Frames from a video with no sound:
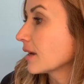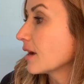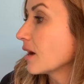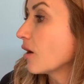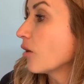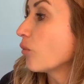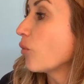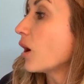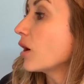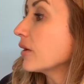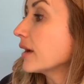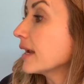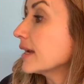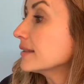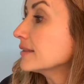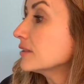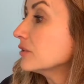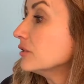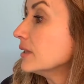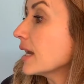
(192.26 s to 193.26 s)
While
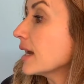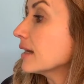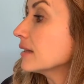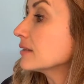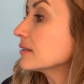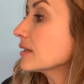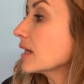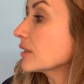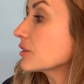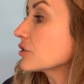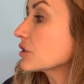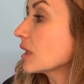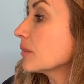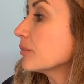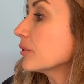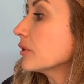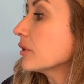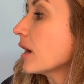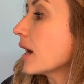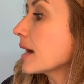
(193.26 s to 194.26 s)
Antoinette touched up
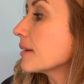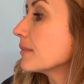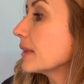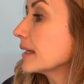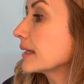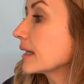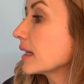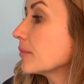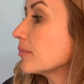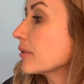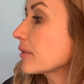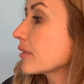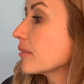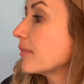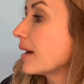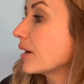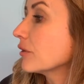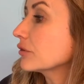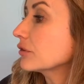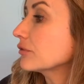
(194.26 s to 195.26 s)
her eye makeup, the
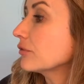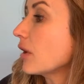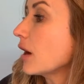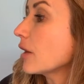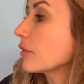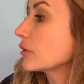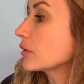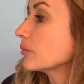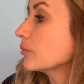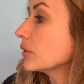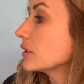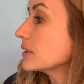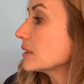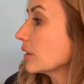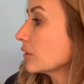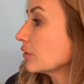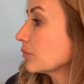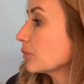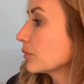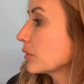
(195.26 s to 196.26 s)
mouse father put
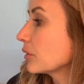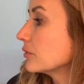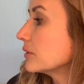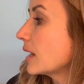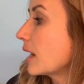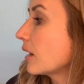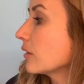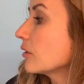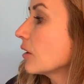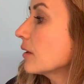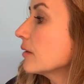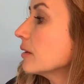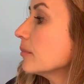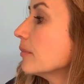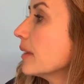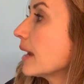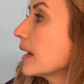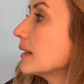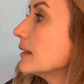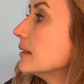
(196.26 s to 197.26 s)
Despereaux down on a
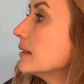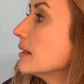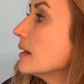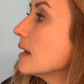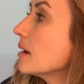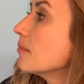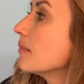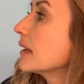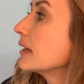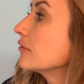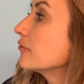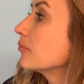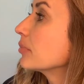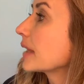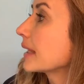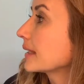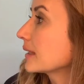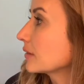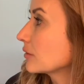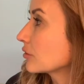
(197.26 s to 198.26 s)
bed made of
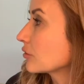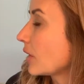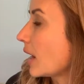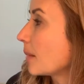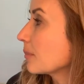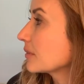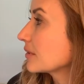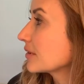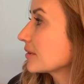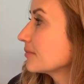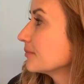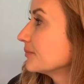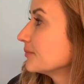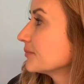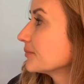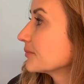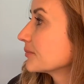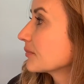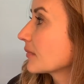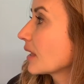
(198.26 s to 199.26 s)
blanket scraps.
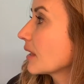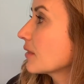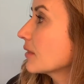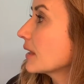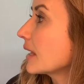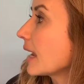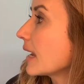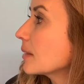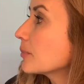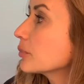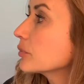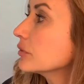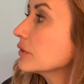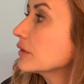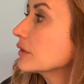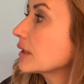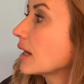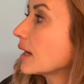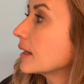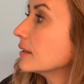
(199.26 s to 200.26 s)
The April
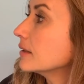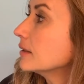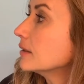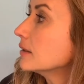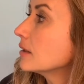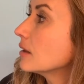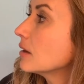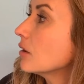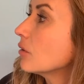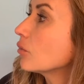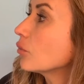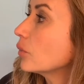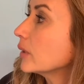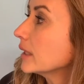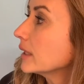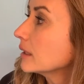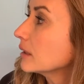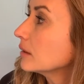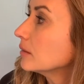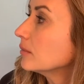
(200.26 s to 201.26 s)
sun,
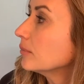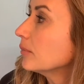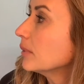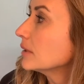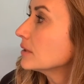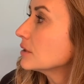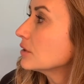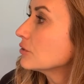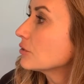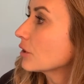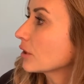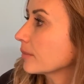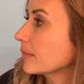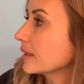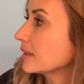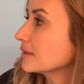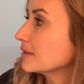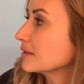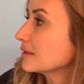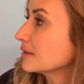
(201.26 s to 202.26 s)
weak but
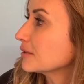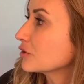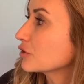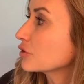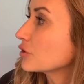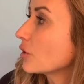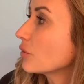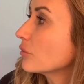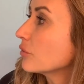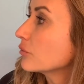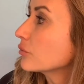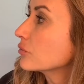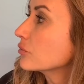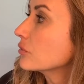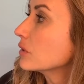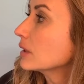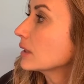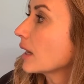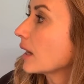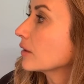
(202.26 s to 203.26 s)
determined, shone through
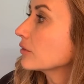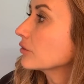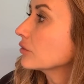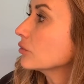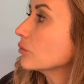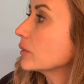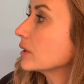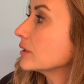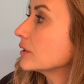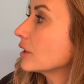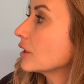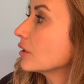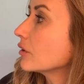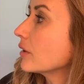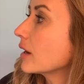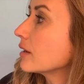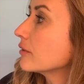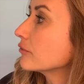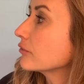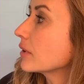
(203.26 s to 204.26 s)
the castle
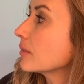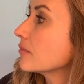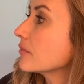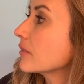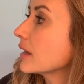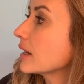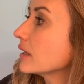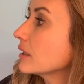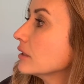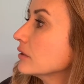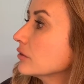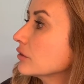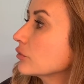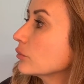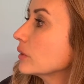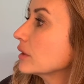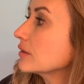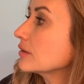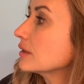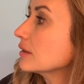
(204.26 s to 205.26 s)
window and from there
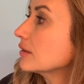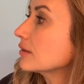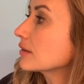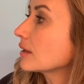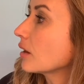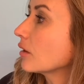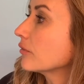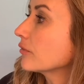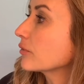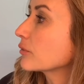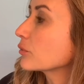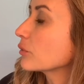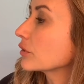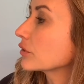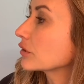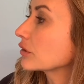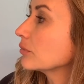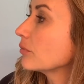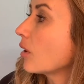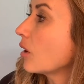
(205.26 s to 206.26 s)
squeezed itself through a
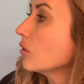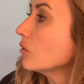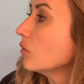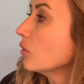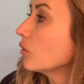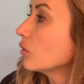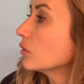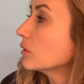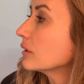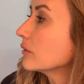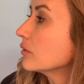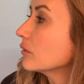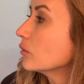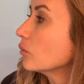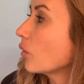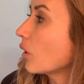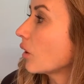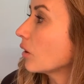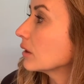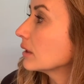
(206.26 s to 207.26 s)
small hole in the
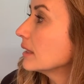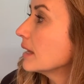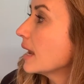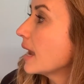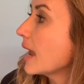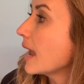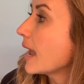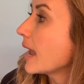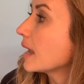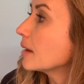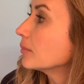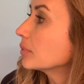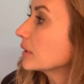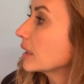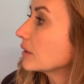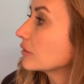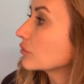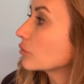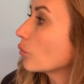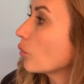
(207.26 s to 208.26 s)
wall and
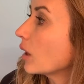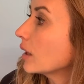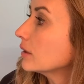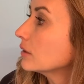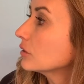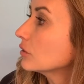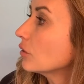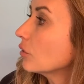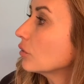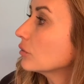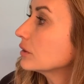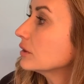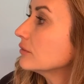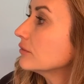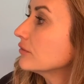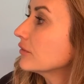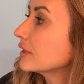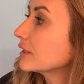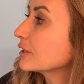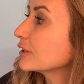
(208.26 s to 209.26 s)
placed one golden
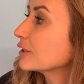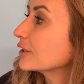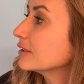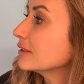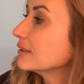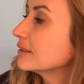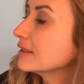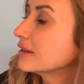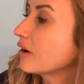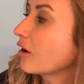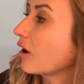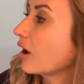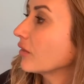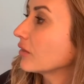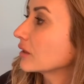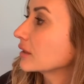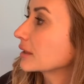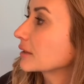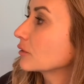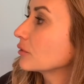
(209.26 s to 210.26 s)
finger on
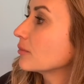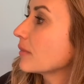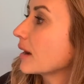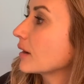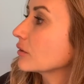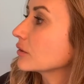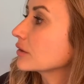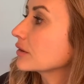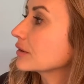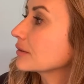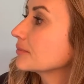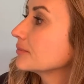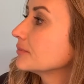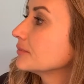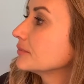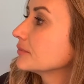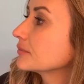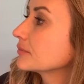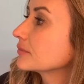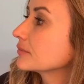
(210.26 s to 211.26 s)
the little mouse.
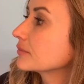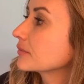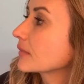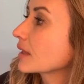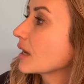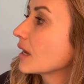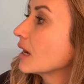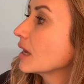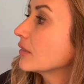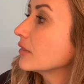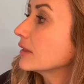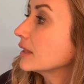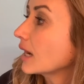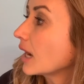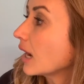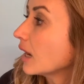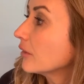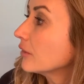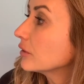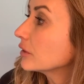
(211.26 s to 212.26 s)
The
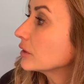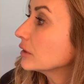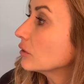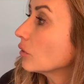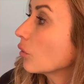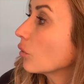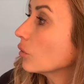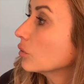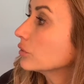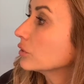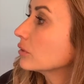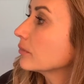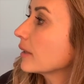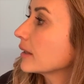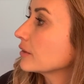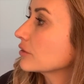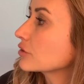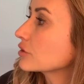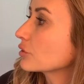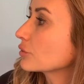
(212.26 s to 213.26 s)
other older
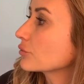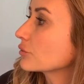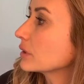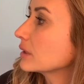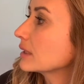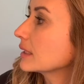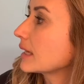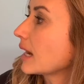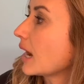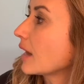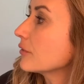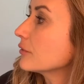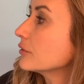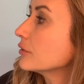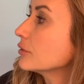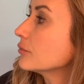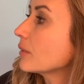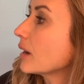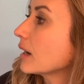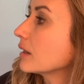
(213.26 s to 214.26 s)
mice children gathered
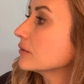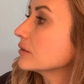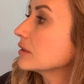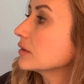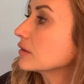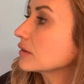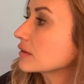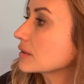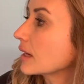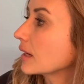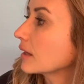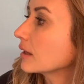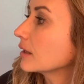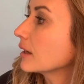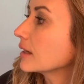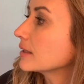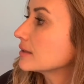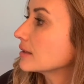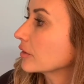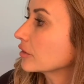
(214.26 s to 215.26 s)
around to stare
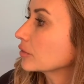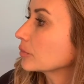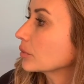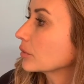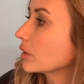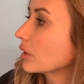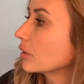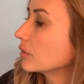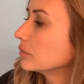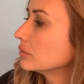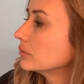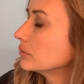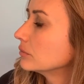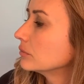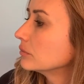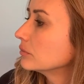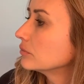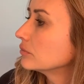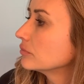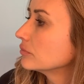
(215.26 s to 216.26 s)
at Despereaux.
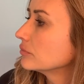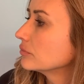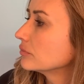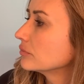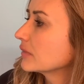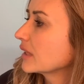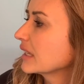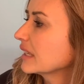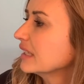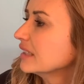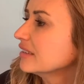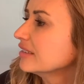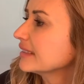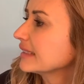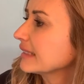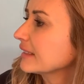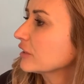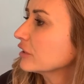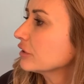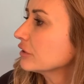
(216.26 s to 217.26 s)
"His
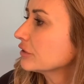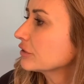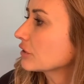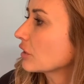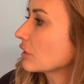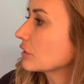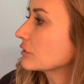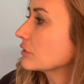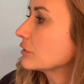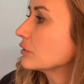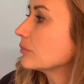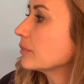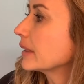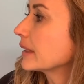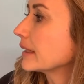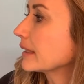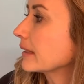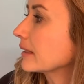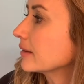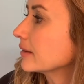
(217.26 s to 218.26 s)
ears are too
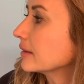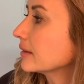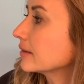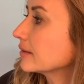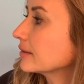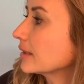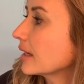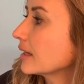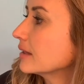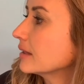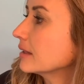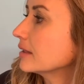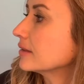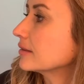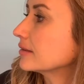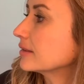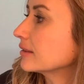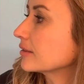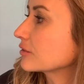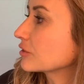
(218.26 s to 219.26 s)
big," said
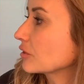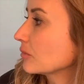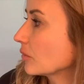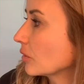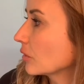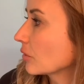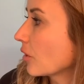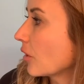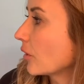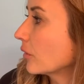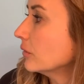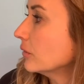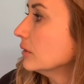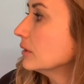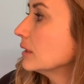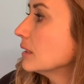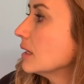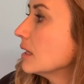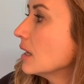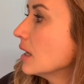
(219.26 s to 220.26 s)
his sister Merlot.
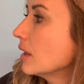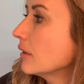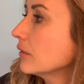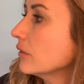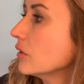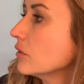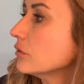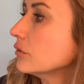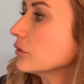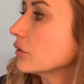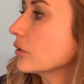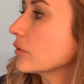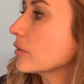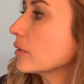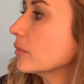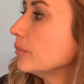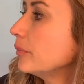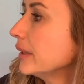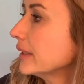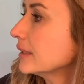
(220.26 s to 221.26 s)
"Those are
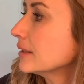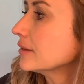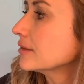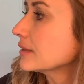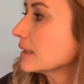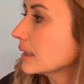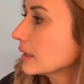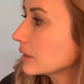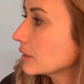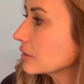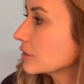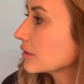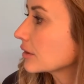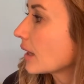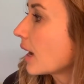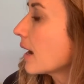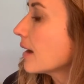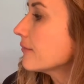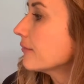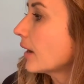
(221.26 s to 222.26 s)
the biggest ears
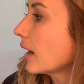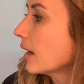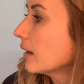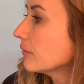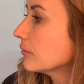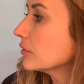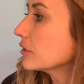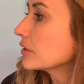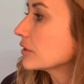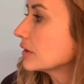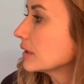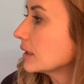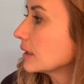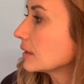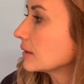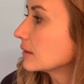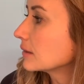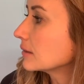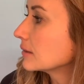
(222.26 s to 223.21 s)
I've ever seen."